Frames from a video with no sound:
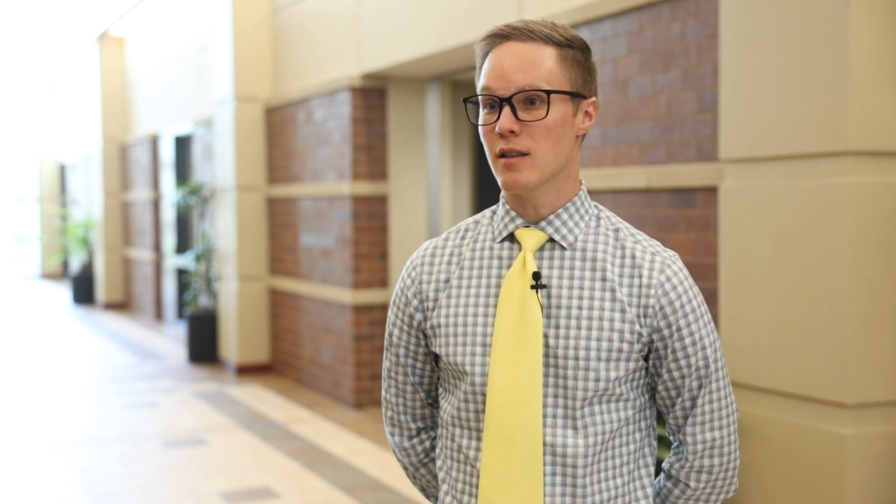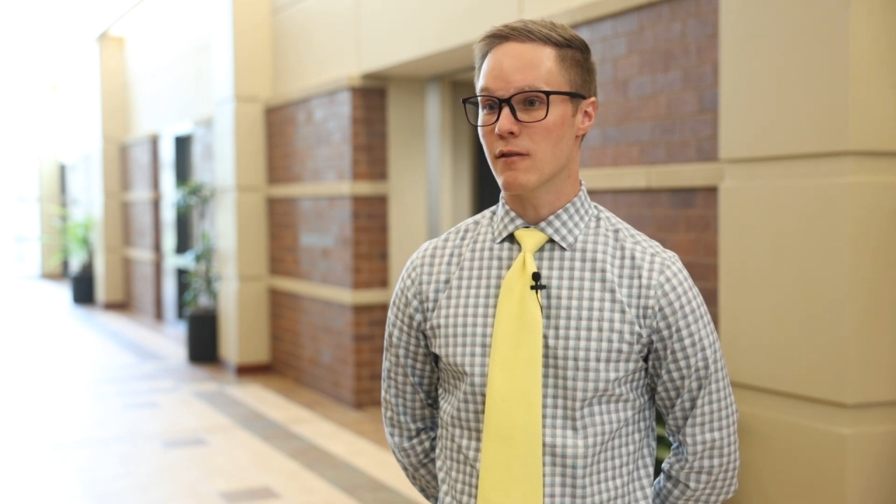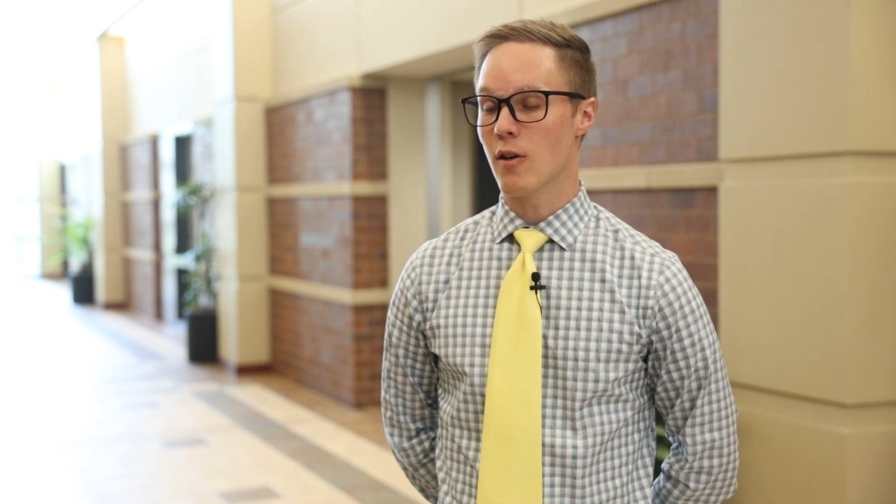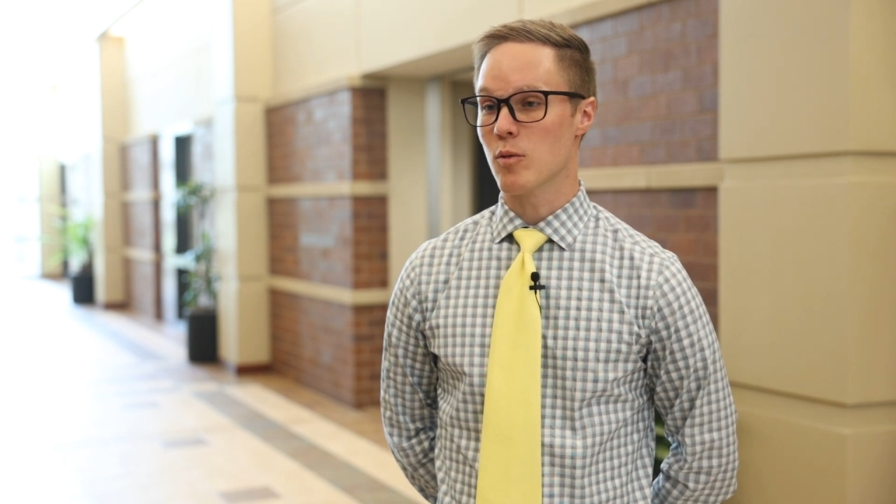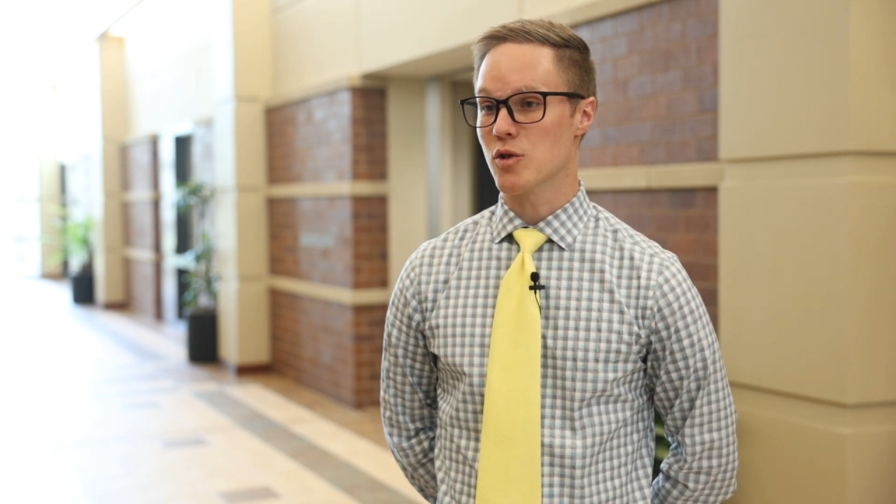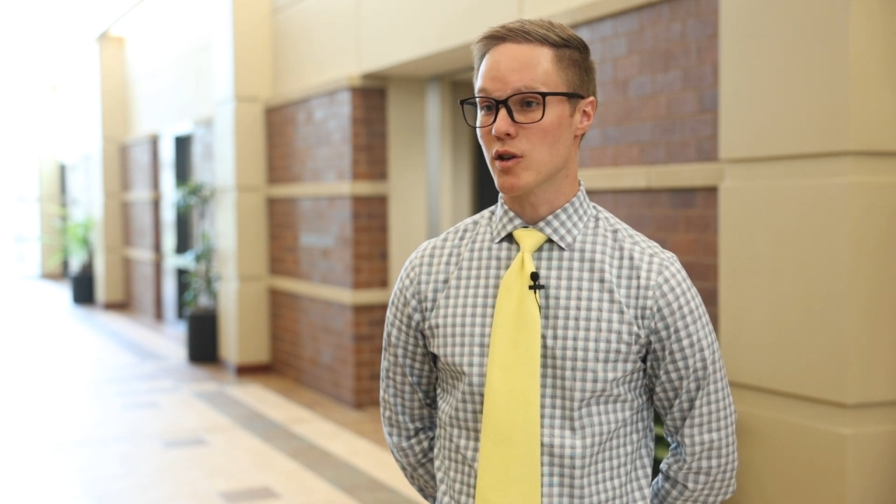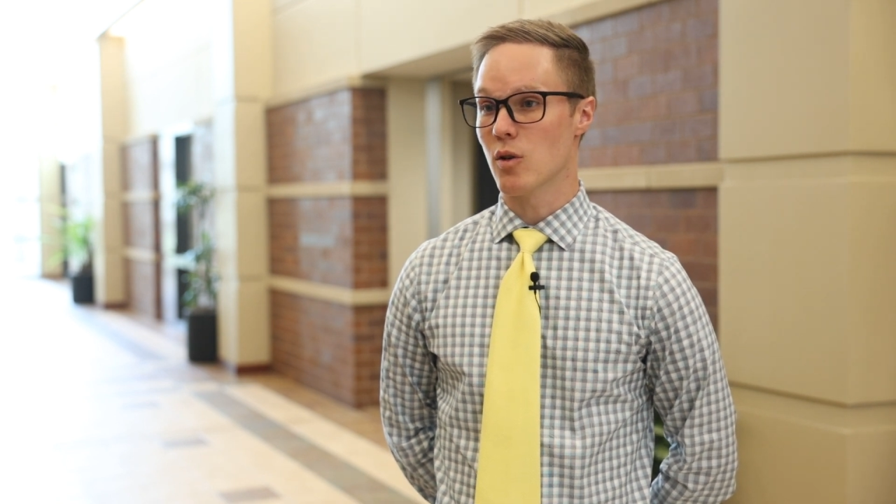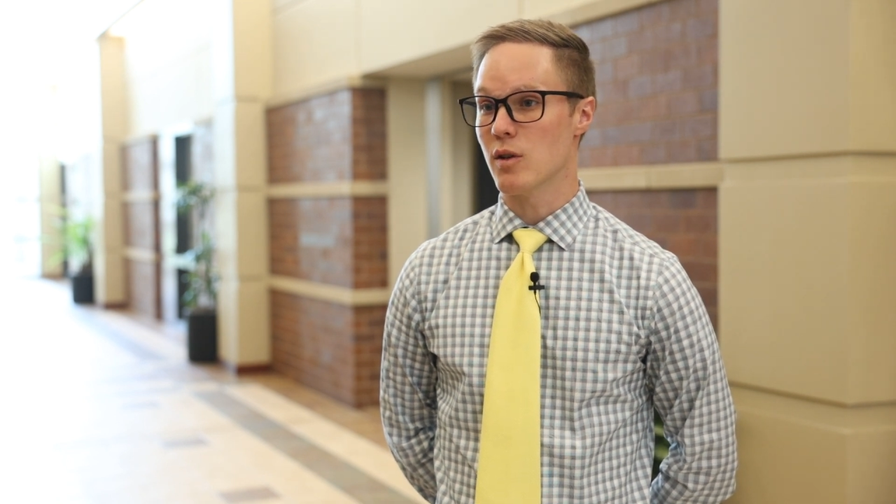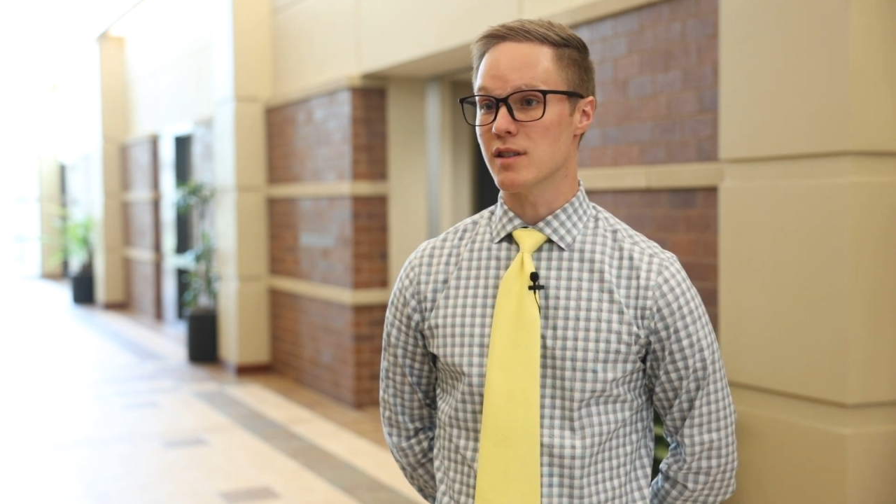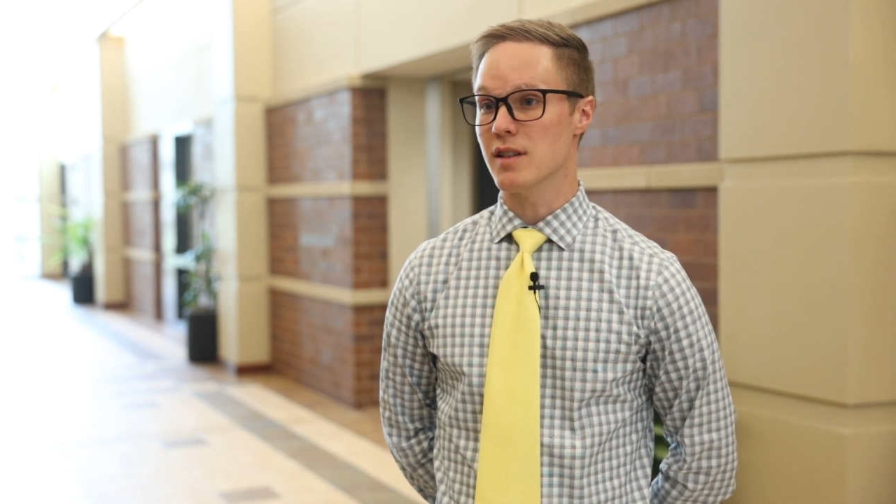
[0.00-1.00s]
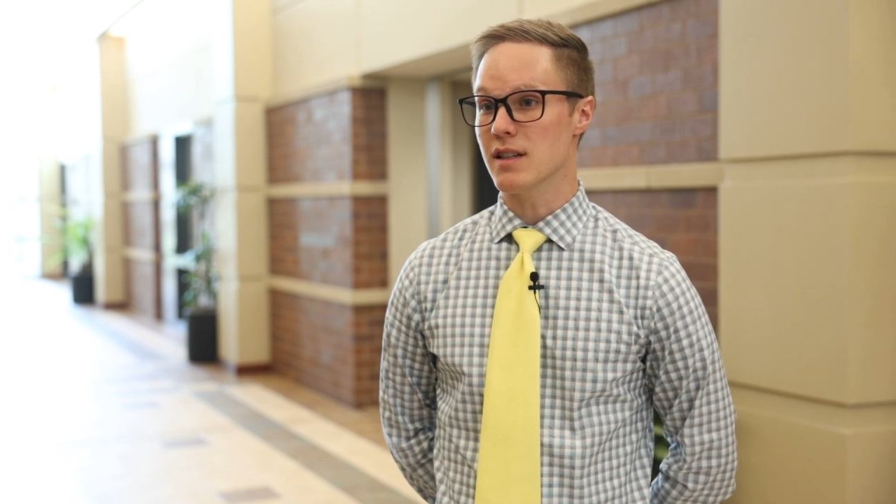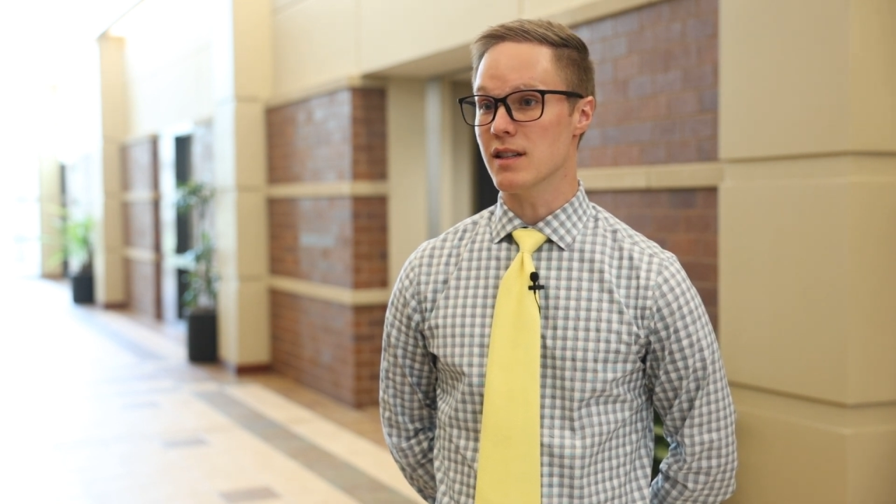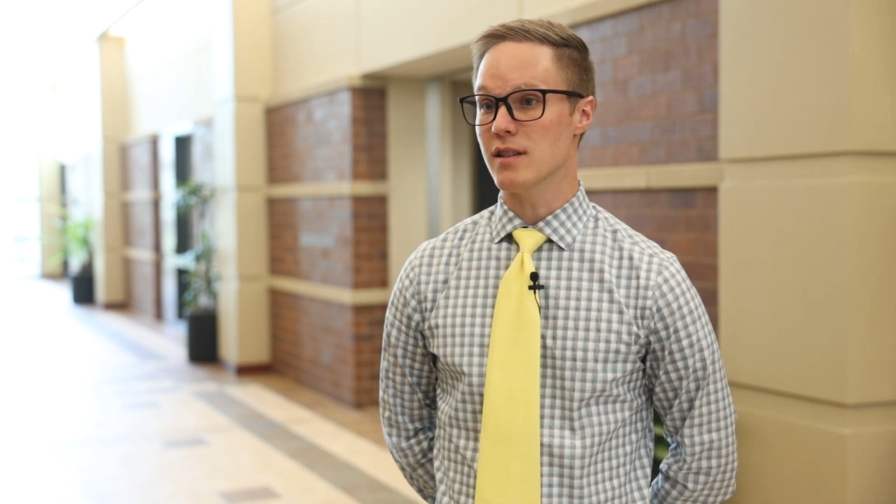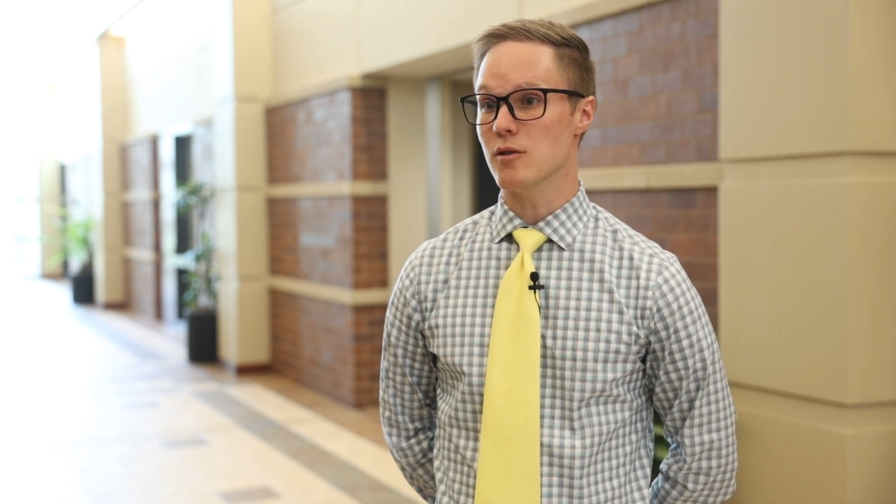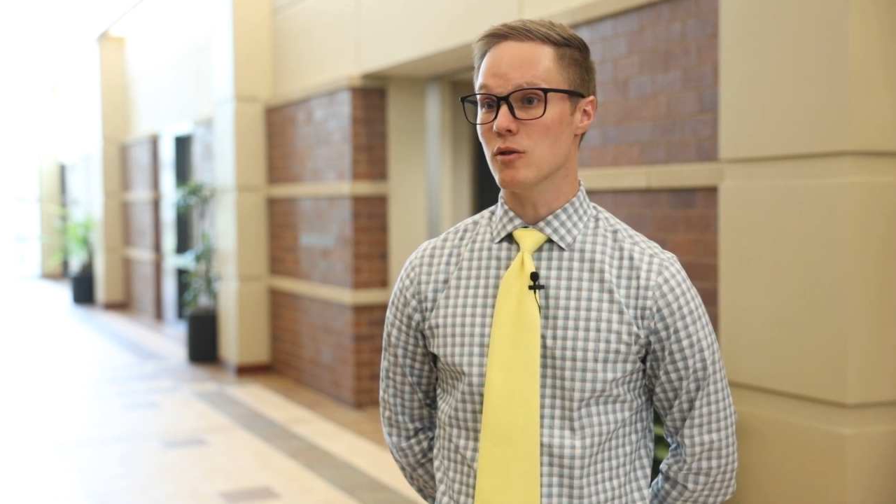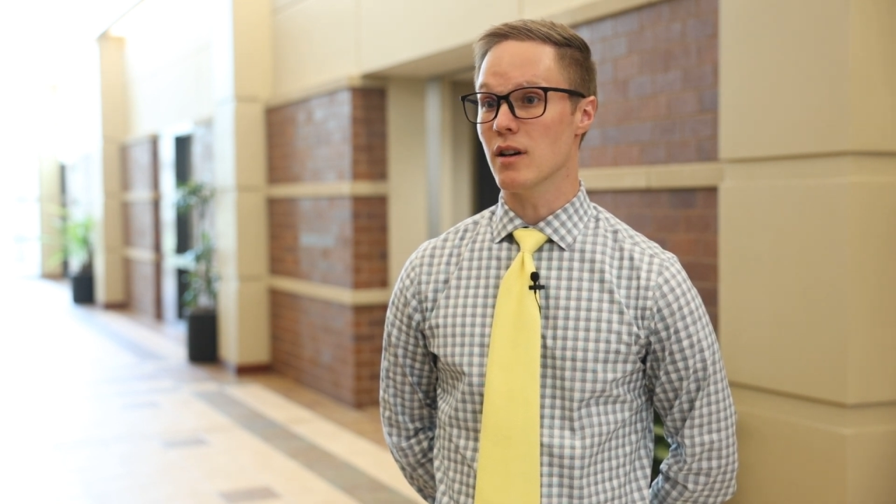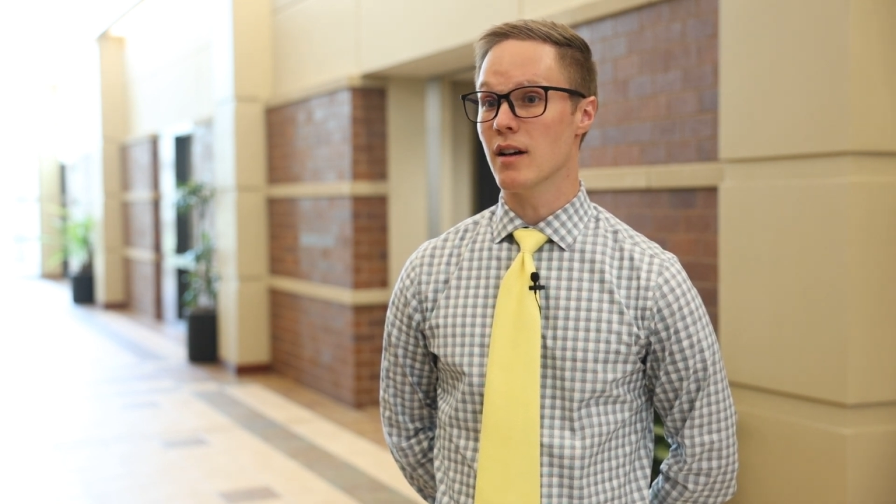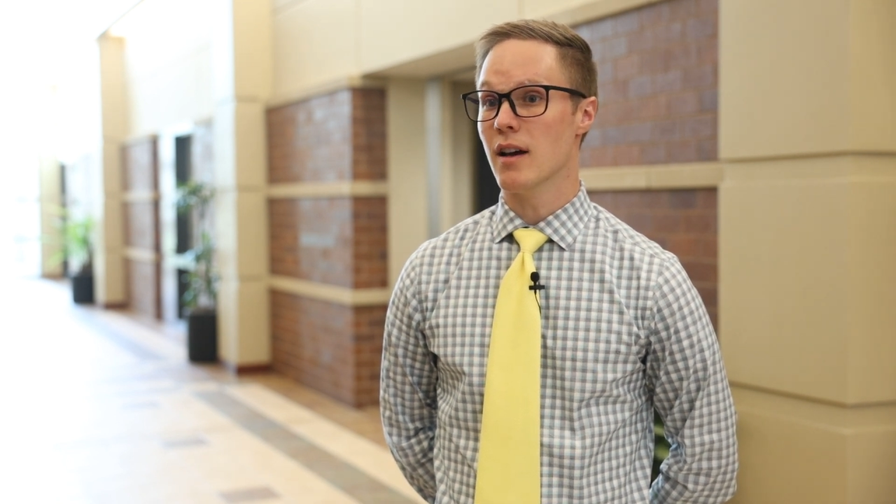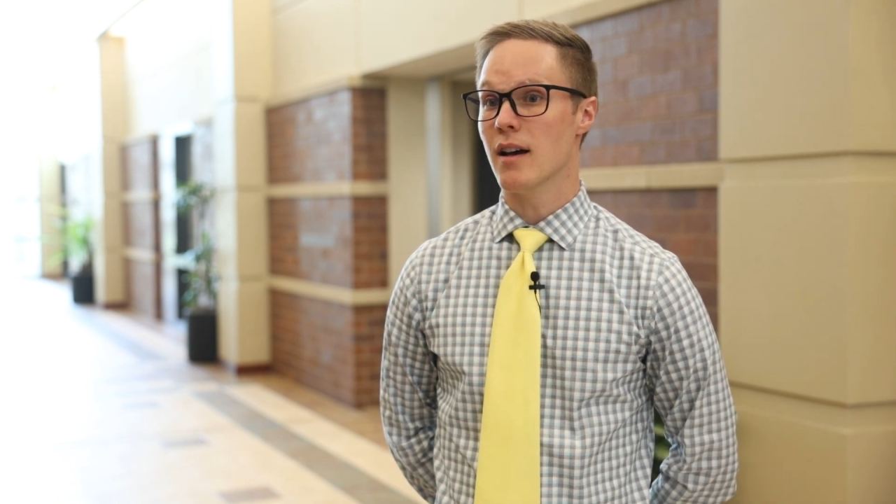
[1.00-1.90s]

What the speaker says: the farmers are going to need to